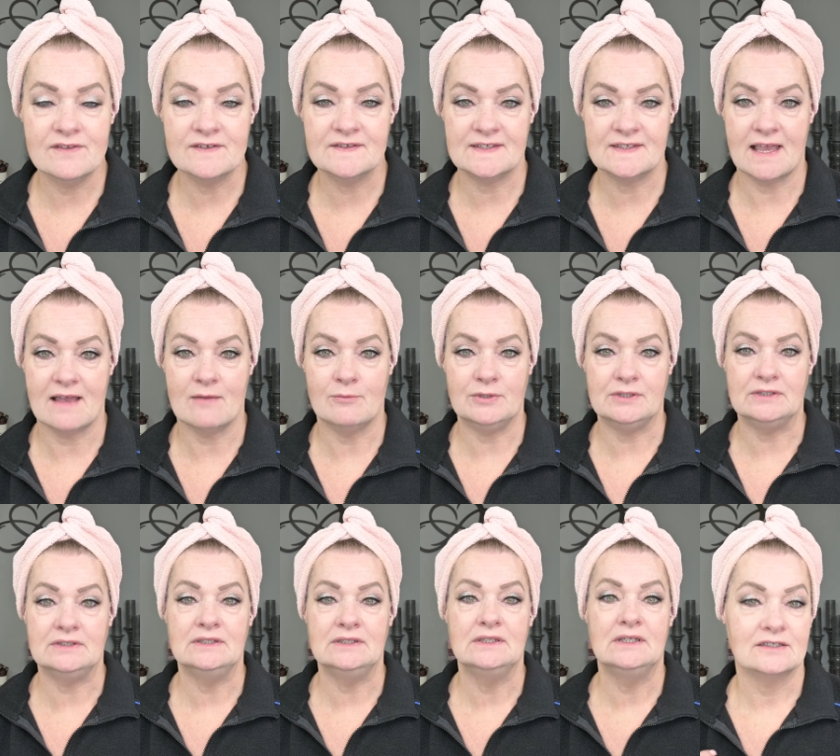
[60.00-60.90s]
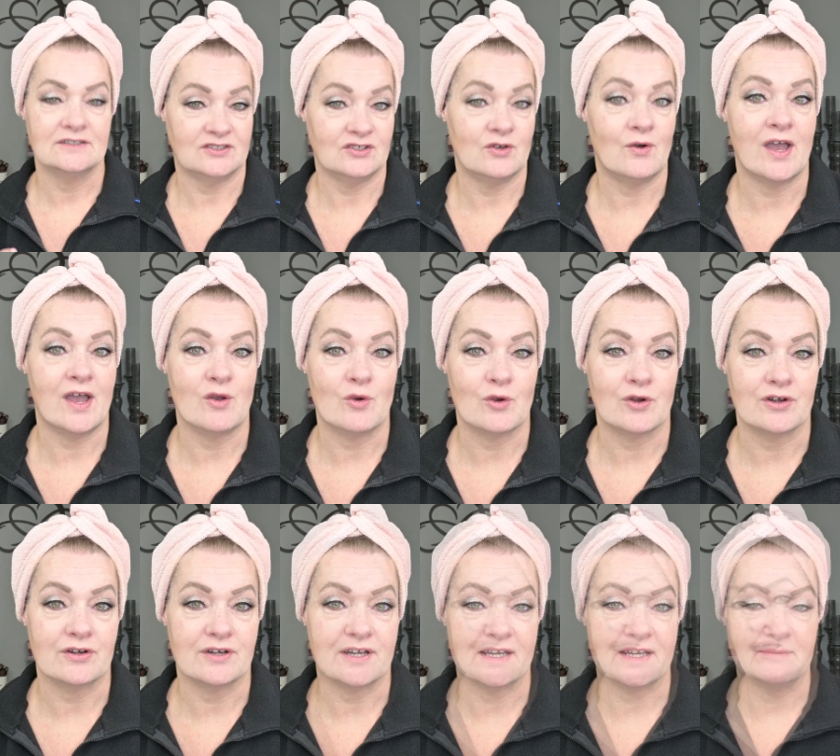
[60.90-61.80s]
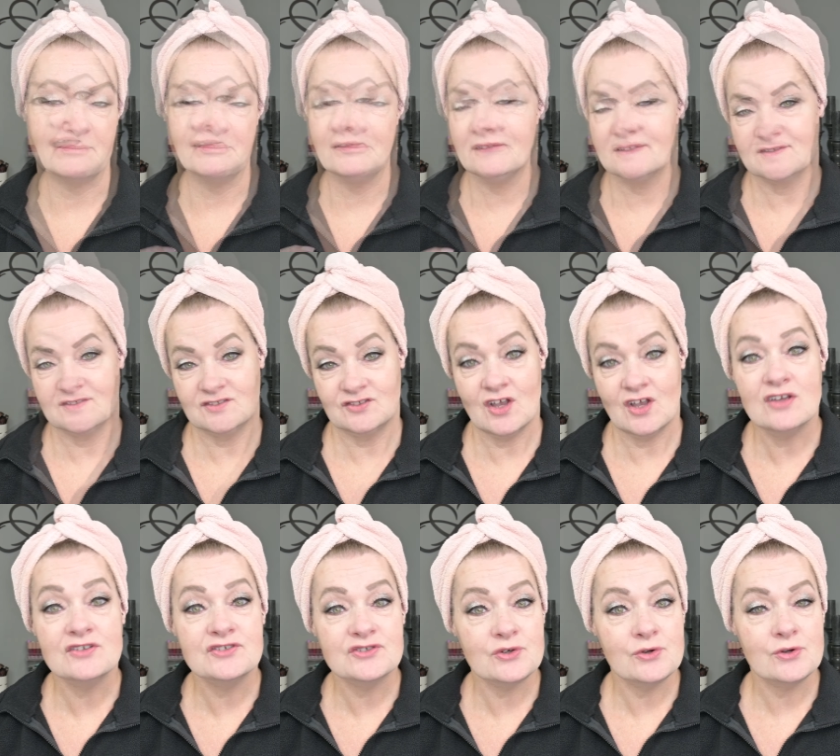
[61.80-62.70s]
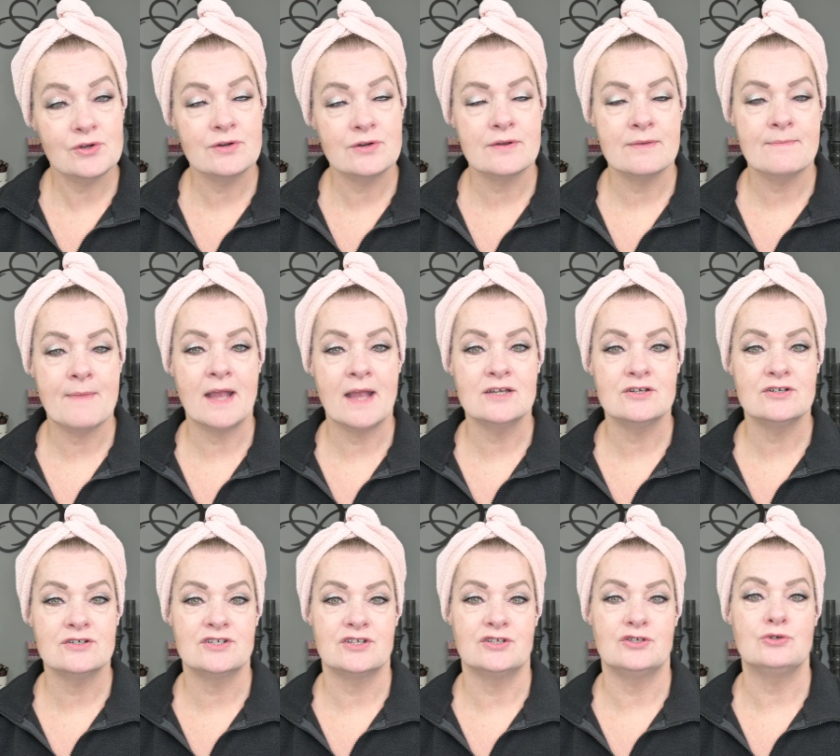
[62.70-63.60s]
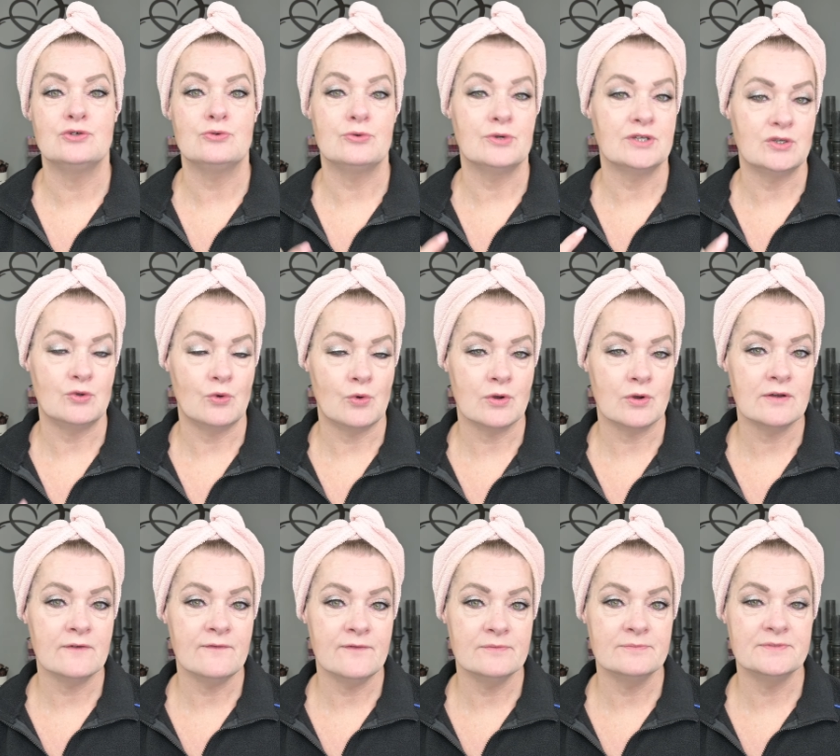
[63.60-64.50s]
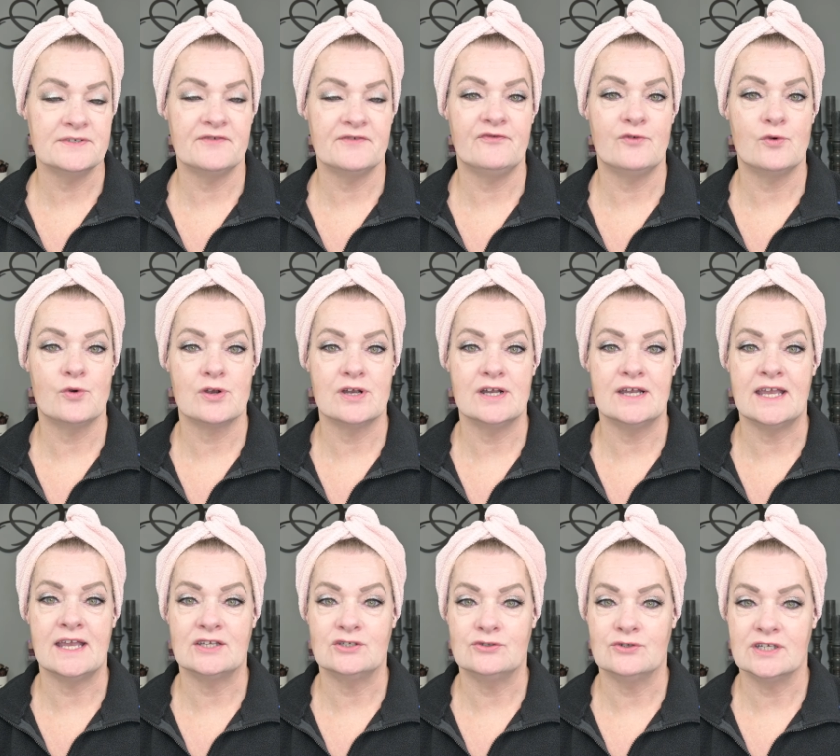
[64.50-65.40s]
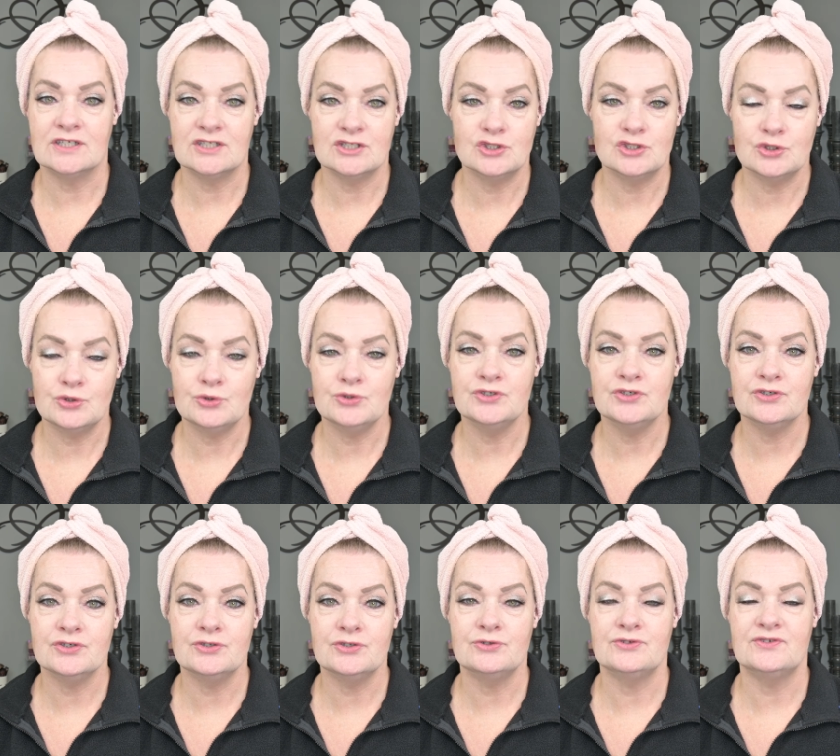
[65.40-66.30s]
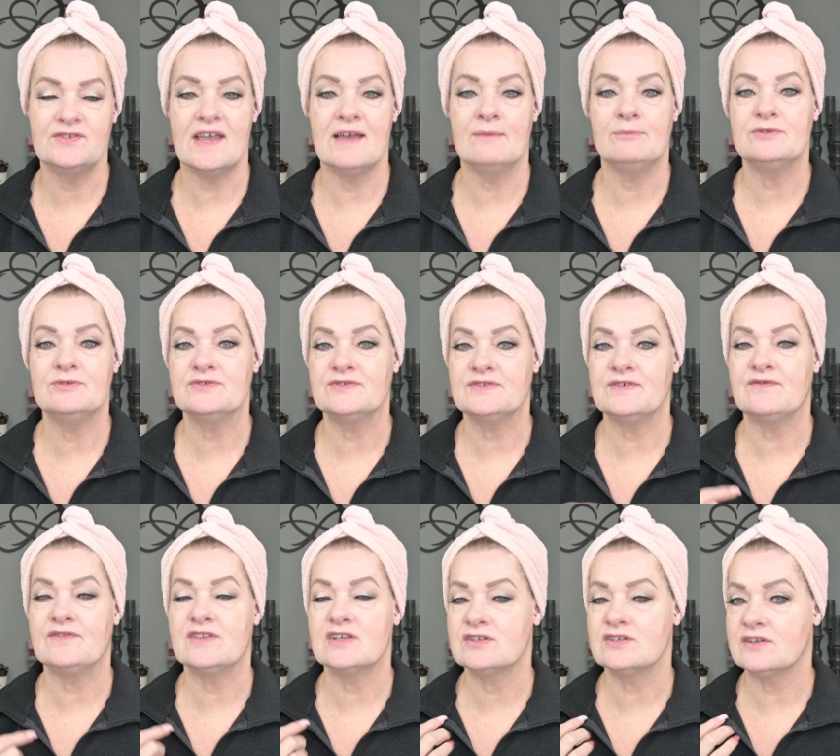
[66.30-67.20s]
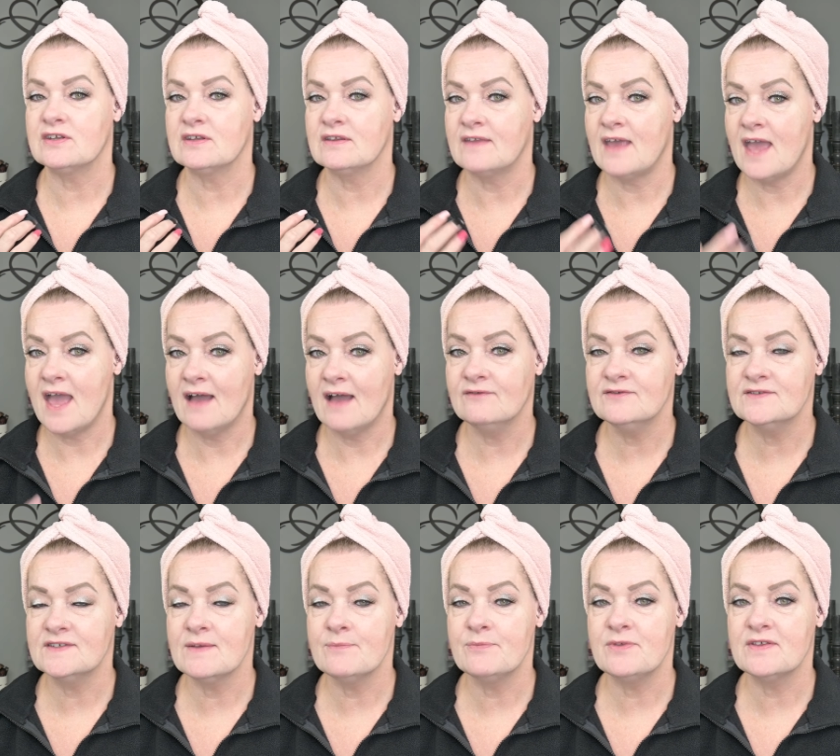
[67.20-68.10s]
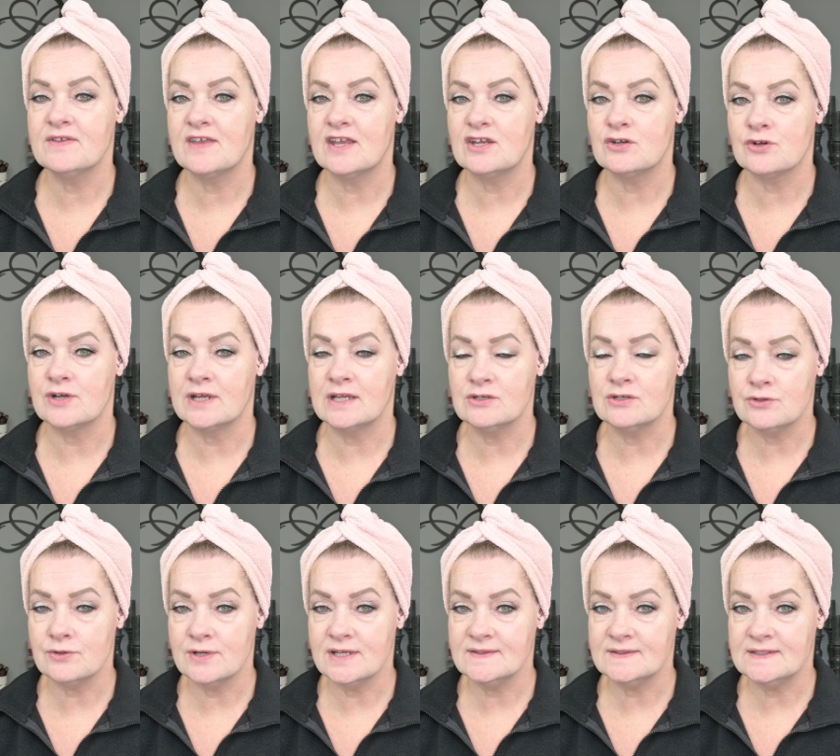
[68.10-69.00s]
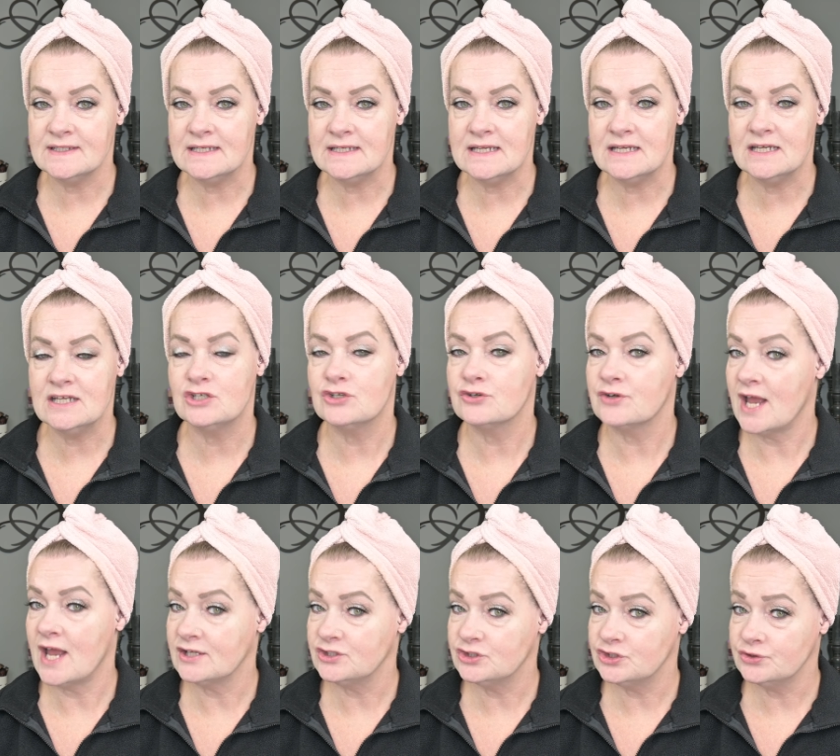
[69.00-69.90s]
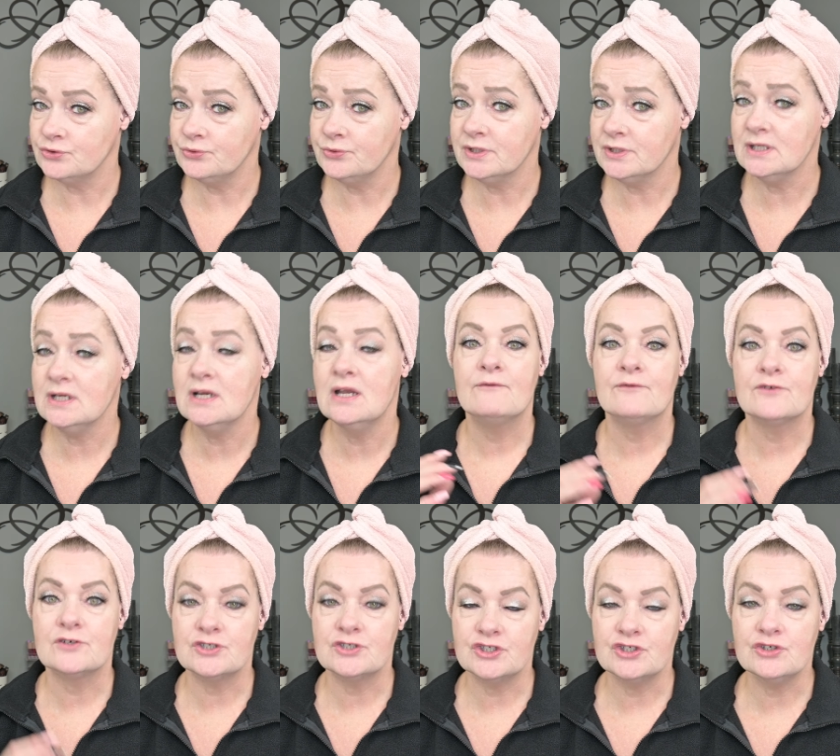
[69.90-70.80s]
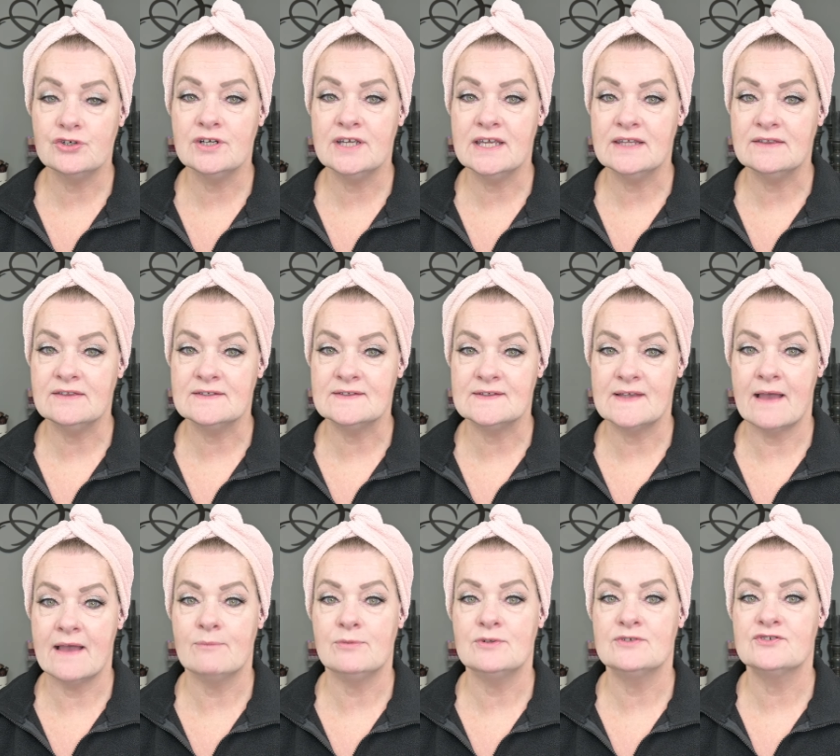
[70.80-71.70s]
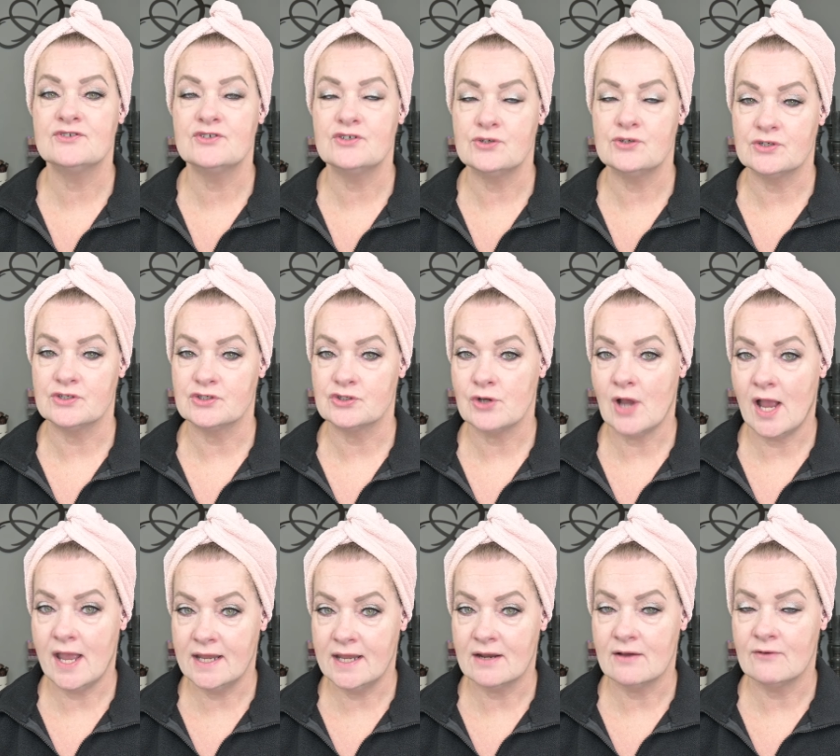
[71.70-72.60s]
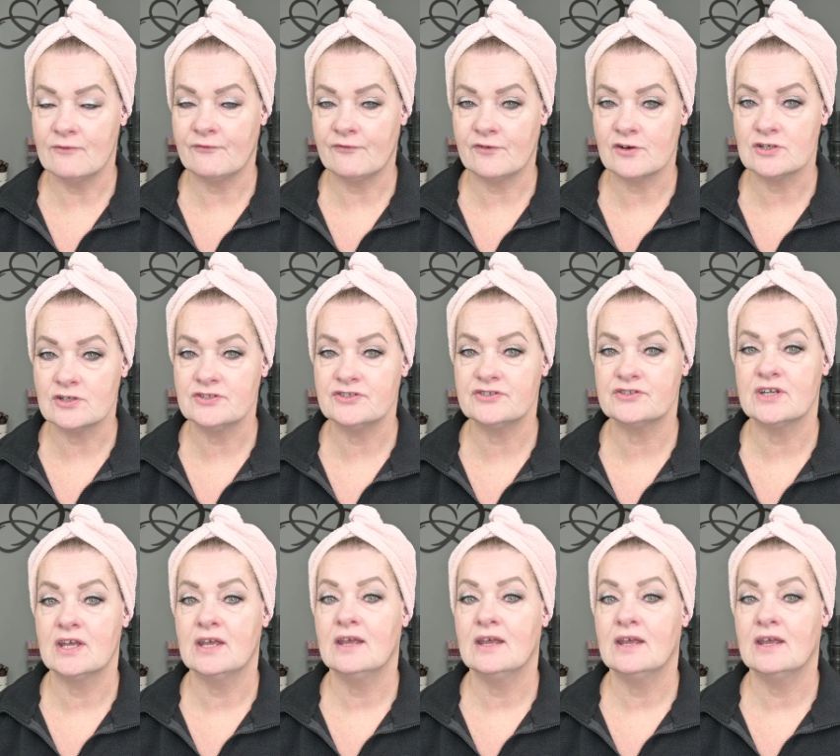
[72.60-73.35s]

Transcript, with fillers: the sample, so I ordered it. This is also a reminder to you when you order from Sephora and you get to choose your two samples, if they, they have something that you're interested in and you're not sure, for sure get the sample so you can try it out first.